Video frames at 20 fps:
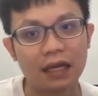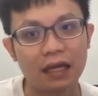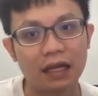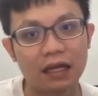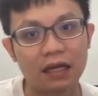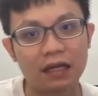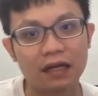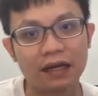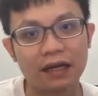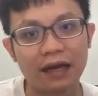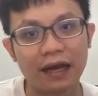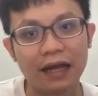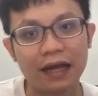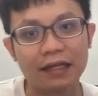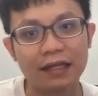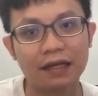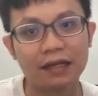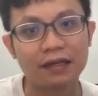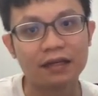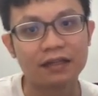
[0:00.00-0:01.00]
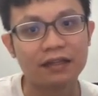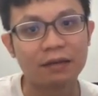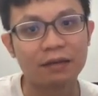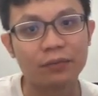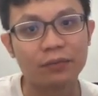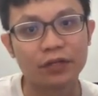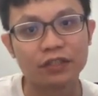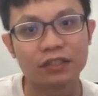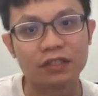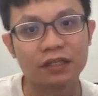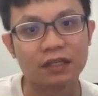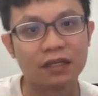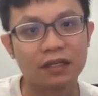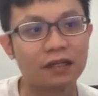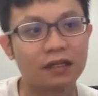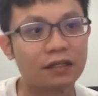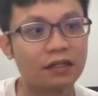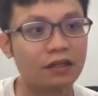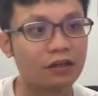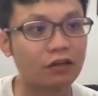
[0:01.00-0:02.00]
the higher the temperature,
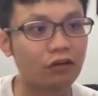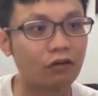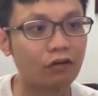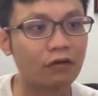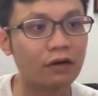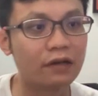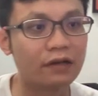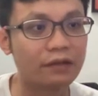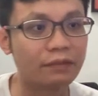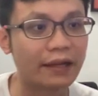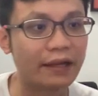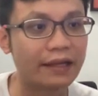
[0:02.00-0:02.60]
the lower the